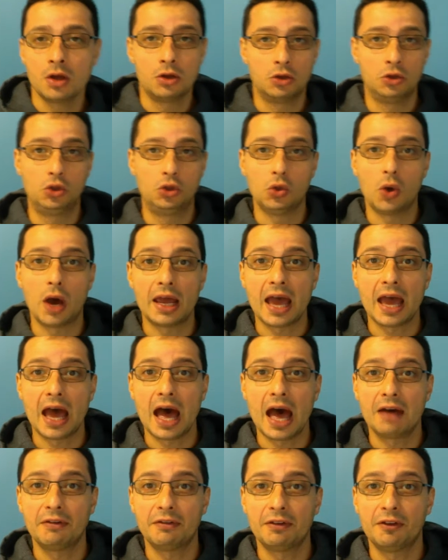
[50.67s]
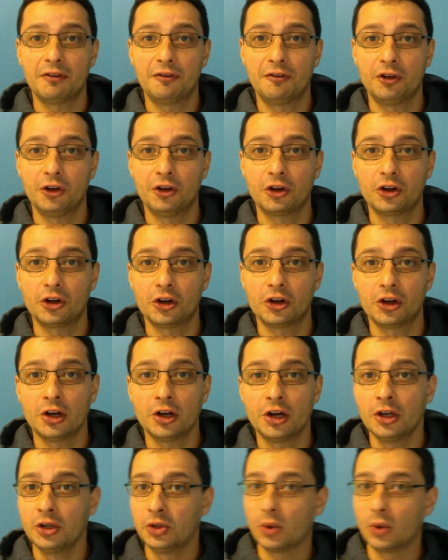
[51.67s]
Do I have a footer?
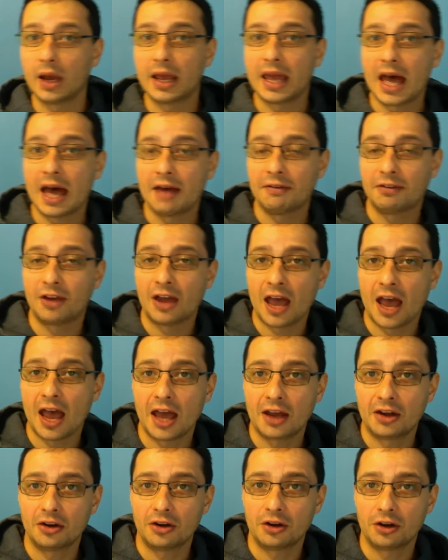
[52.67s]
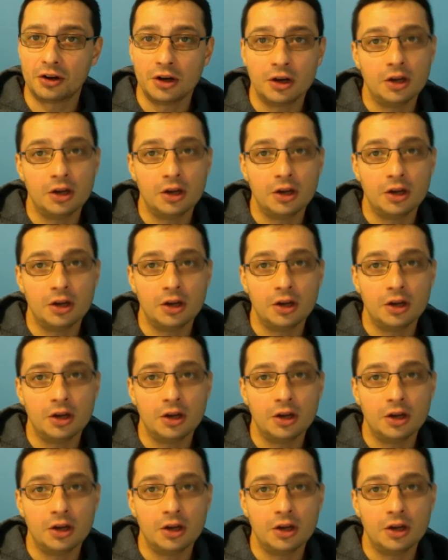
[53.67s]
Do I have a header?